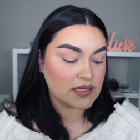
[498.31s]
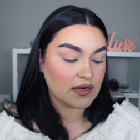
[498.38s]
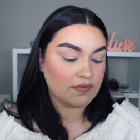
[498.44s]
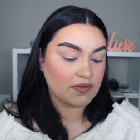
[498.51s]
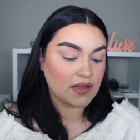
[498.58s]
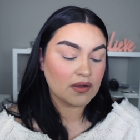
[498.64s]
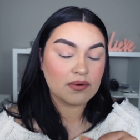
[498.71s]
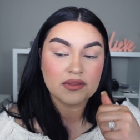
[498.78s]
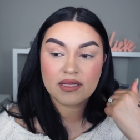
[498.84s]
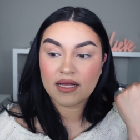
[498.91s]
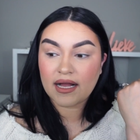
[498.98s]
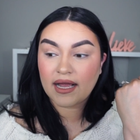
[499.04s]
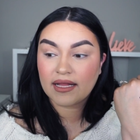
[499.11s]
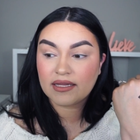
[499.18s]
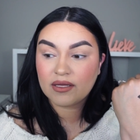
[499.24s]
And I feel like with the
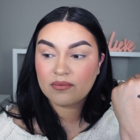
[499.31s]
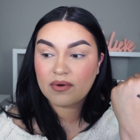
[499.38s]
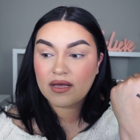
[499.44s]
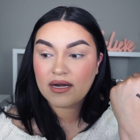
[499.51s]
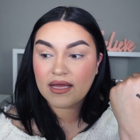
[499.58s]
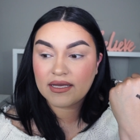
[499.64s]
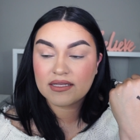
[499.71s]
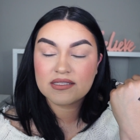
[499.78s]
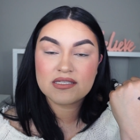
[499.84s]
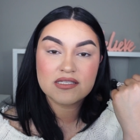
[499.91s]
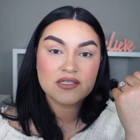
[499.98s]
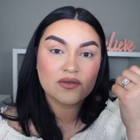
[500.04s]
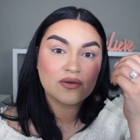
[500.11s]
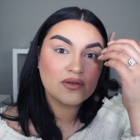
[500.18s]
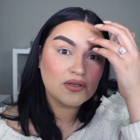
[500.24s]
Kylie one, I can
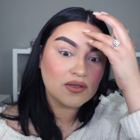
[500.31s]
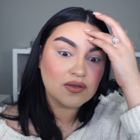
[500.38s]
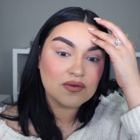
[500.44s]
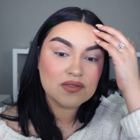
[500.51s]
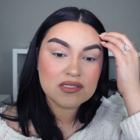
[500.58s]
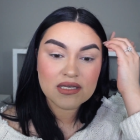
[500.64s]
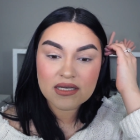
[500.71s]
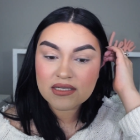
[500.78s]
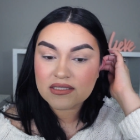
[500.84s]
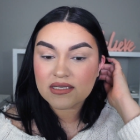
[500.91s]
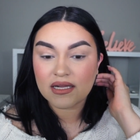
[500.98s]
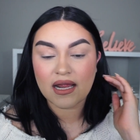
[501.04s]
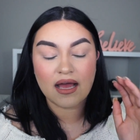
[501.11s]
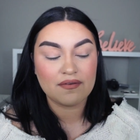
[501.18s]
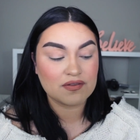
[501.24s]
still use it
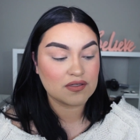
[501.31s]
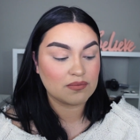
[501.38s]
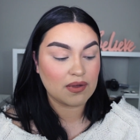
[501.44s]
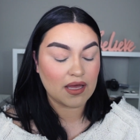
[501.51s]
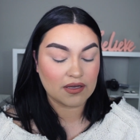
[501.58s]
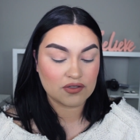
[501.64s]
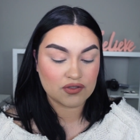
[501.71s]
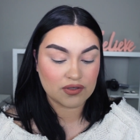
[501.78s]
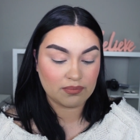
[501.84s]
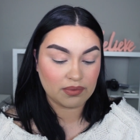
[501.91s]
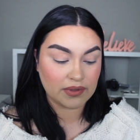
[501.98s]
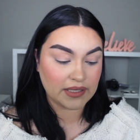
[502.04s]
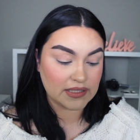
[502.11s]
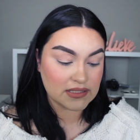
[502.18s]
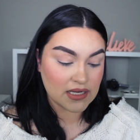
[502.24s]
and have some extra
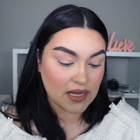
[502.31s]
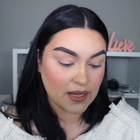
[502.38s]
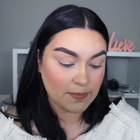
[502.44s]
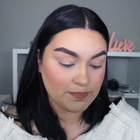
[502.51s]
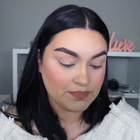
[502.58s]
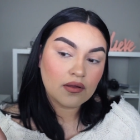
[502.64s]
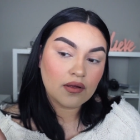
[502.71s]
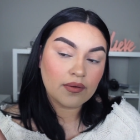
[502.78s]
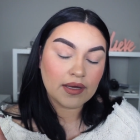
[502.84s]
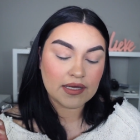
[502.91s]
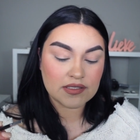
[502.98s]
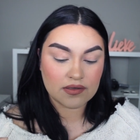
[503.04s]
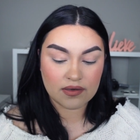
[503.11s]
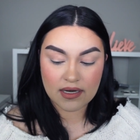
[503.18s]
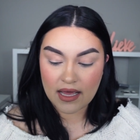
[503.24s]
playtime. Okay,
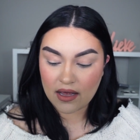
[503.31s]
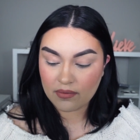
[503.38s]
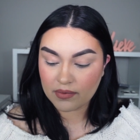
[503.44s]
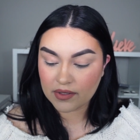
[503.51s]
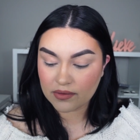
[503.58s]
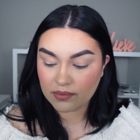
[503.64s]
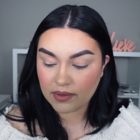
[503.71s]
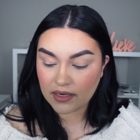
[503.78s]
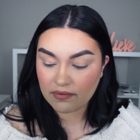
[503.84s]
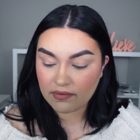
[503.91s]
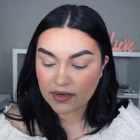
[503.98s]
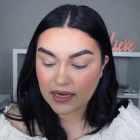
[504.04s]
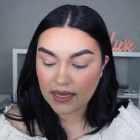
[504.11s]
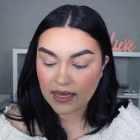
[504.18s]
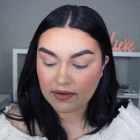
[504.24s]
so now with
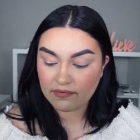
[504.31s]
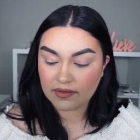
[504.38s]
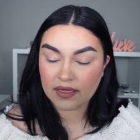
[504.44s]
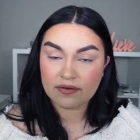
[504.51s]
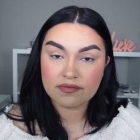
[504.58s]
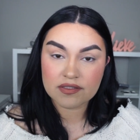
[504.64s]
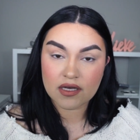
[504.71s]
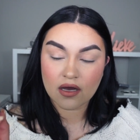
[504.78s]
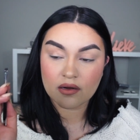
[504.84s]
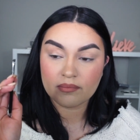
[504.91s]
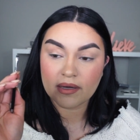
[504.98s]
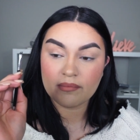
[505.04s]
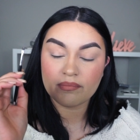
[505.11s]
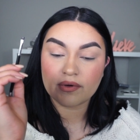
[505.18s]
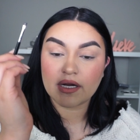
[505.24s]
whatever I have left on
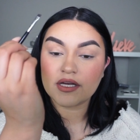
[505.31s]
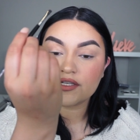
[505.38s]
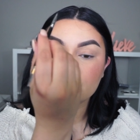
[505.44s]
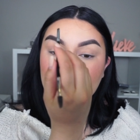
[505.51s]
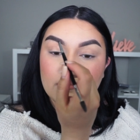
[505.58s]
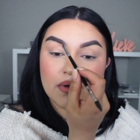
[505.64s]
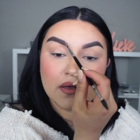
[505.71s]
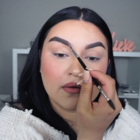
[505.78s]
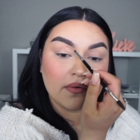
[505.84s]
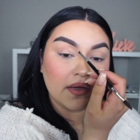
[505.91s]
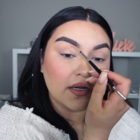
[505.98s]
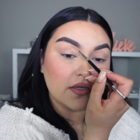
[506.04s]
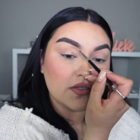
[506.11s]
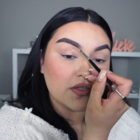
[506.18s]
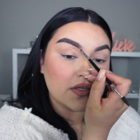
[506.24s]
my brush, I'm gonna go
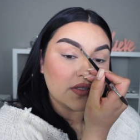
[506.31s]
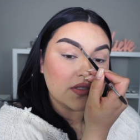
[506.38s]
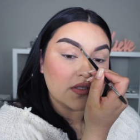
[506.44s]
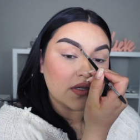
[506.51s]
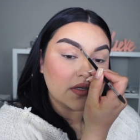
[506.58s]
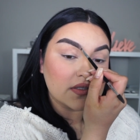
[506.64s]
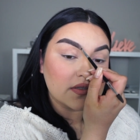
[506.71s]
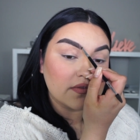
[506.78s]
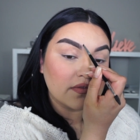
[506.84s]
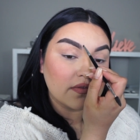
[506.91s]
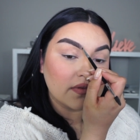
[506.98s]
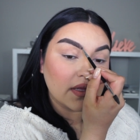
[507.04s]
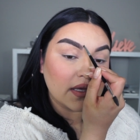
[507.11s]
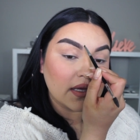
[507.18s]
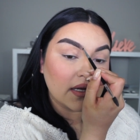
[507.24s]
ahead and just start to
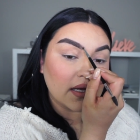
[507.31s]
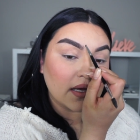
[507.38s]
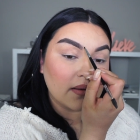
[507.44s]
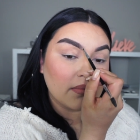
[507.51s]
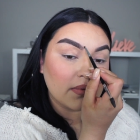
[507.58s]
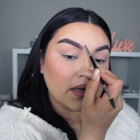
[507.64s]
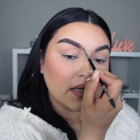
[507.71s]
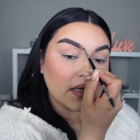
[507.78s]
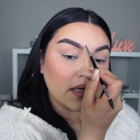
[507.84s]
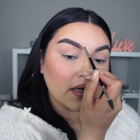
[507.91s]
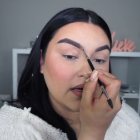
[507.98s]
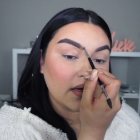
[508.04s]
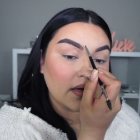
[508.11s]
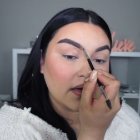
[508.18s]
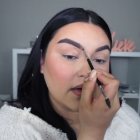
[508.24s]
flick it up right
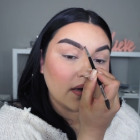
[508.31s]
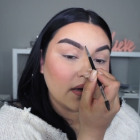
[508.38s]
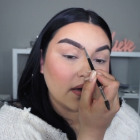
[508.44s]
here.